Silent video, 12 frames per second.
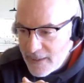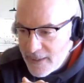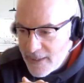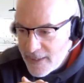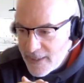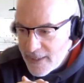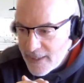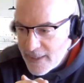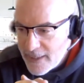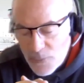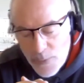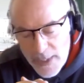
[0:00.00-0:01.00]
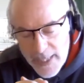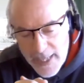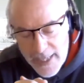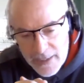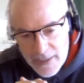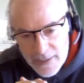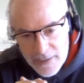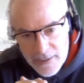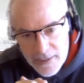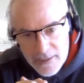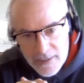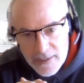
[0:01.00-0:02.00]
this weekend. There's
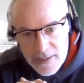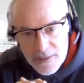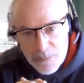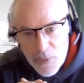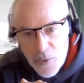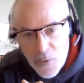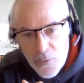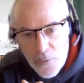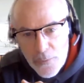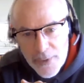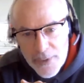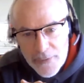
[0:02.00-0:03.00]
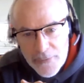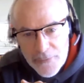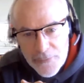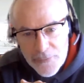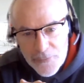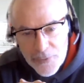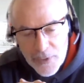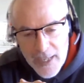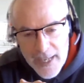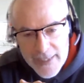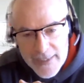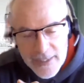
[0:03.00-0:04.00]
a small bit of
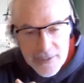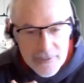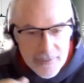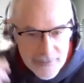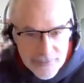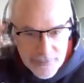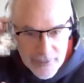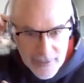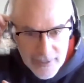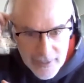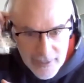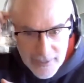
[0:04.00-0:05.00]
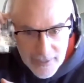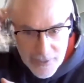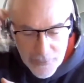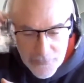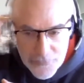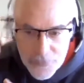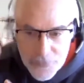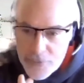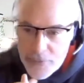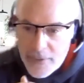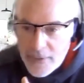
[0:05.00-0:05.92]
relaxing on the curfew.